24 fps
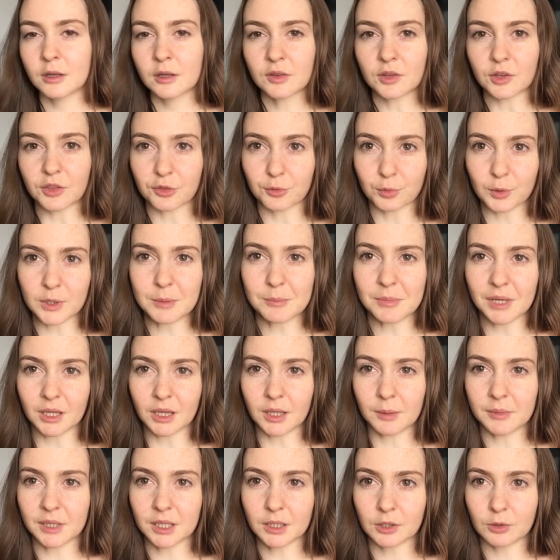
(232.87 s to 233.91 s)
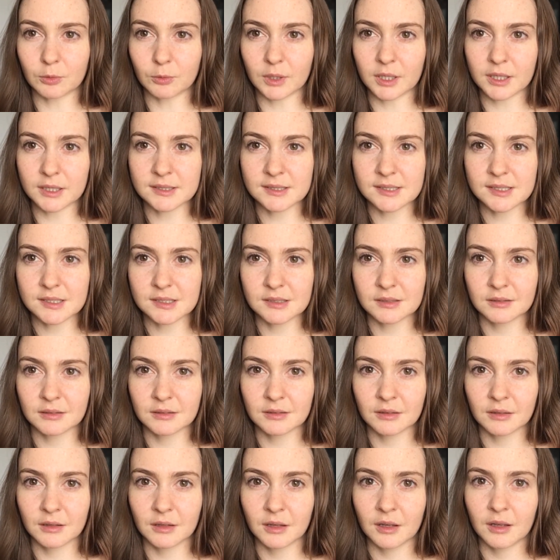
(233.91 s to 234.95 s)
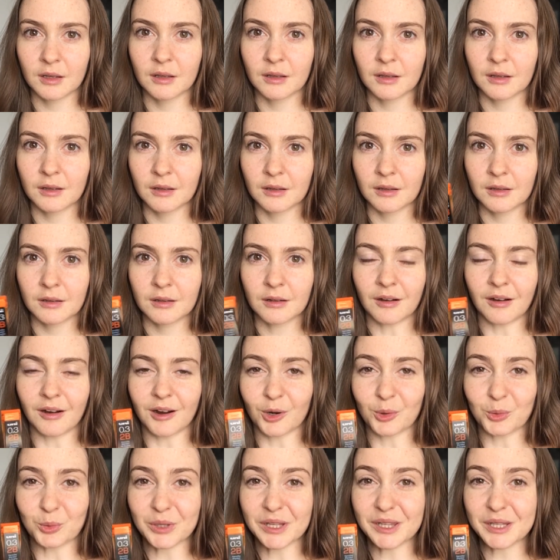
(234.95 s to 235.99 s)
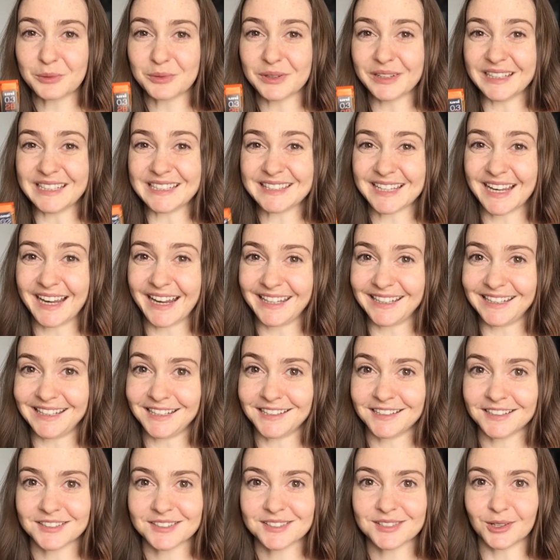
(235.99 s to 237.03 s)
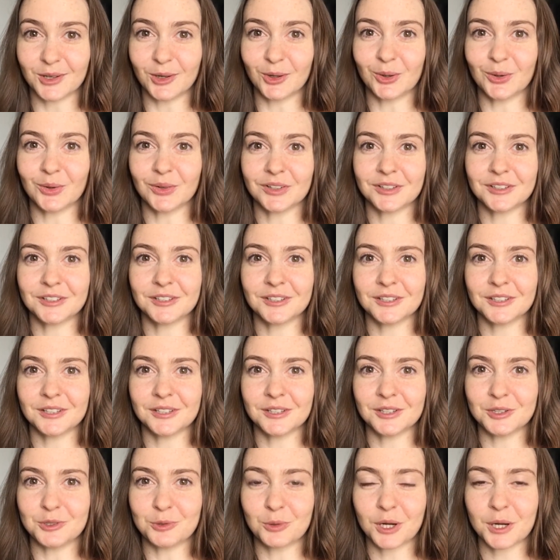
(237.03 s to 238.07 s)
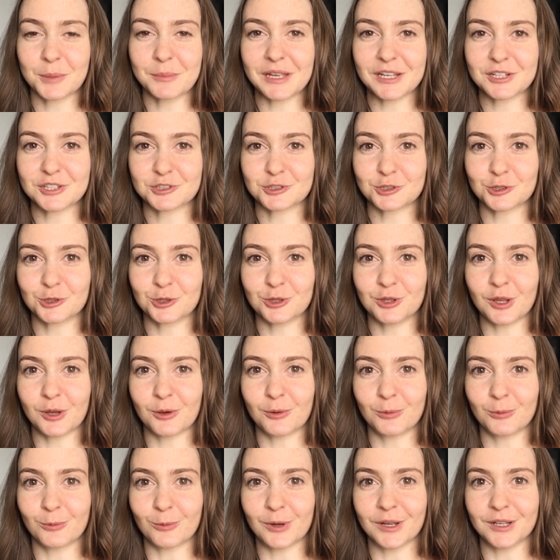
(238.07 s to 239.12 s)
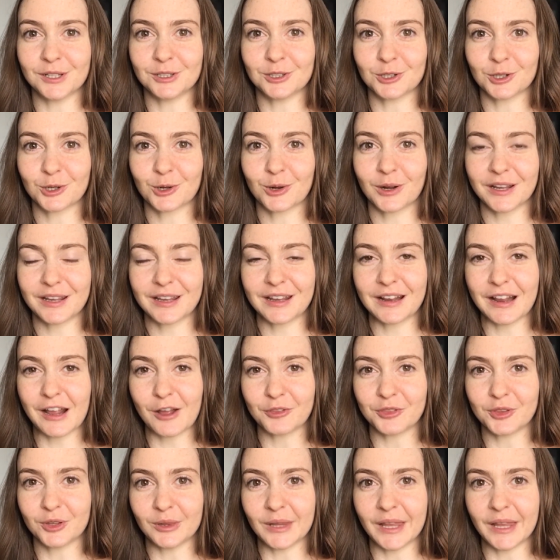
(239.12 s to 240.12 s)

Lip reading: the 3 millimeter ones are really, really tiny. So you want to make sure that when you're cranking out the